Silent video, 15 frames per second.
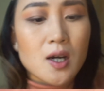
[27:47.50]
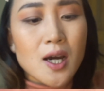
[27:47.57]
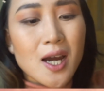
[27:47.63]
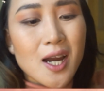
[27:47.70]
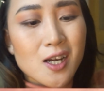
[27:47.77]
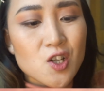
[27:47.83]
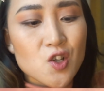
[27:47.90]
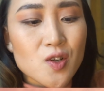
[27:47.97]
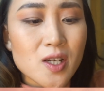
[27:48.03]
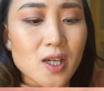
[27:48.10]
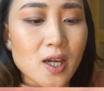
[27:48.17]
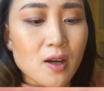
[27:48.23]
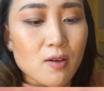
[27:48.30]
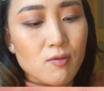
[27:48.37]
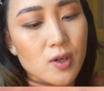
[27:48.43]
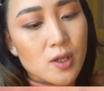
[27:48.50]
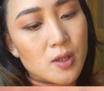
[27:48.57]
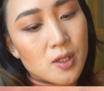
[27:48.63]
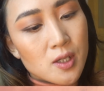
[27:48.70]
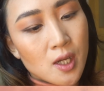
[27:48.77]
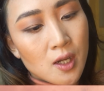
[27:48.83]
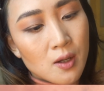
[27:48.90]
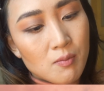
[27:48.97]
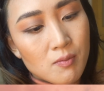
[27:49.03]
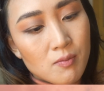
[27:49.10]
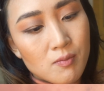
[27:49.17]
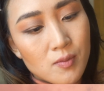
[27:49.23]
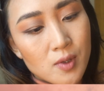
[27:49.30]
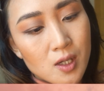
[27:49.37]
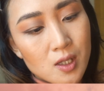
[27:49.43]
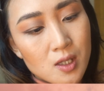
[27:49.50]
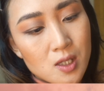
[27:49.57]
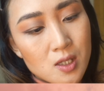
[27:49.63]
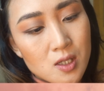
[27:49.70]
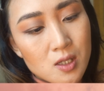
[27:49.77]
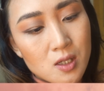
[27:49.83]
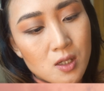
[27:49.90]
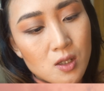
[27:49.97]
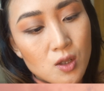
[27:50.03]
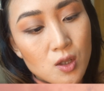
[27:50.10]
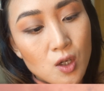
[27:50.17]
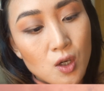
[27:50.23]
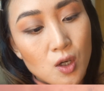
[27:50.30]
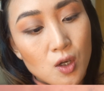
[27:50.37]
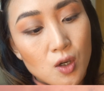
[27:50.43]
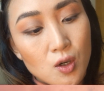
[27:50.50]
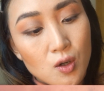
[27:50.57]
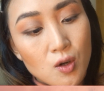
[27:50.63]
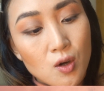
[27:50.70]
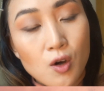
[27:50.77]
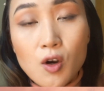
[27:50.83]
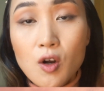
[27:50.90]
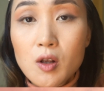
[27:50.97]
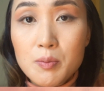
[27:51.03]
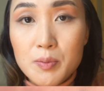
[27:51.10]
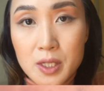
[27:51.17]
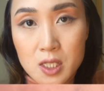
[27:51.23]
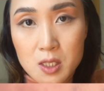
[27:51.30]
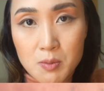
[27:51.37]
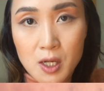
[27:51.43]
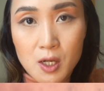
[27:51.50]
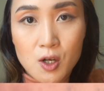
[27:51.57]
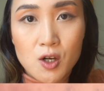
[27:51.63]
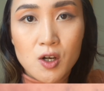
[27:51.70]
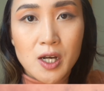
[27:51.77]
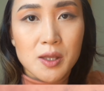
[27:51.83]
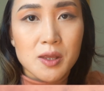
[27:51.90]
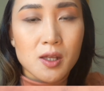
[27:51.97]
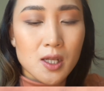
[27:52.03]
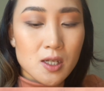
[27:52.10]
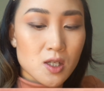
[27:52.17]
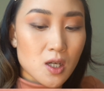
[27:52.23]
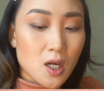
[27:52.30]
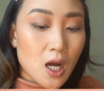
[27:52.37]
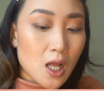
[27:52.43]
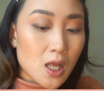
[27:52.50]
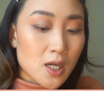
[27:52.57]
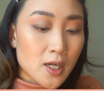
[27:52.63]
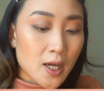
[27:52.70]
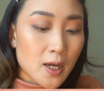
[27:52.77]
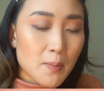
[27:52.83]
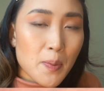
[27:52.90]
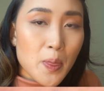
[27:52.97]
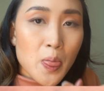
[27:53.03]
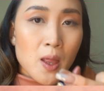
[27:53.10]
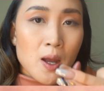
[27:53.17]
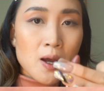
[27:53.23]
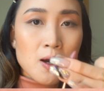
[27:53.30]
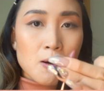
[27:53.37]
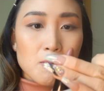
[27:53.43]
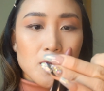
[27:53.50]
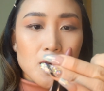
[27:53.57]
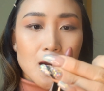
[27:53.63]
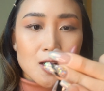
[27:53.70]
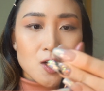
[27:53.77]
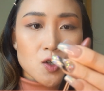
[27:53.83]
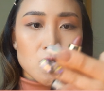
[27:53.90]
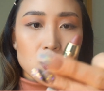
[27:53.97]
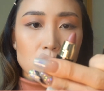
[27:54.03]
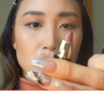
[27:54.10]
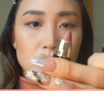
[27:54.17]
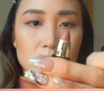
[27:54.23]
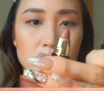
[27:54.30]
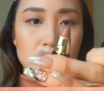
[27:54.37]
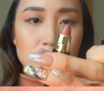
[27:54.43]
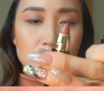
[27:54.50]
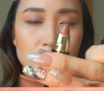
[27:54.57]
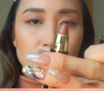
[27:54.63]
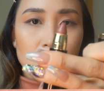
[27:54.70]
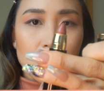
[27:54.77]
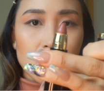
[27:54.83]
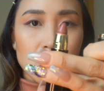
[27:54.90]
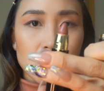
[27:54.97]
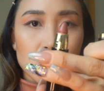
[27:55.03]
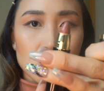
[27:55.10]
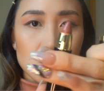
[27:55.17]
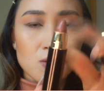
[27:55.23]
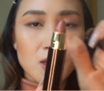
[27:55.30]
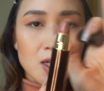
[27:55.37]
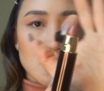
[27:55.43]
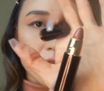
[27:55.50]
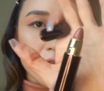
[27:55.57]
actually can't read the name. It's the Girl Peacemaker. I think that's the color name. But it actually looks very cute like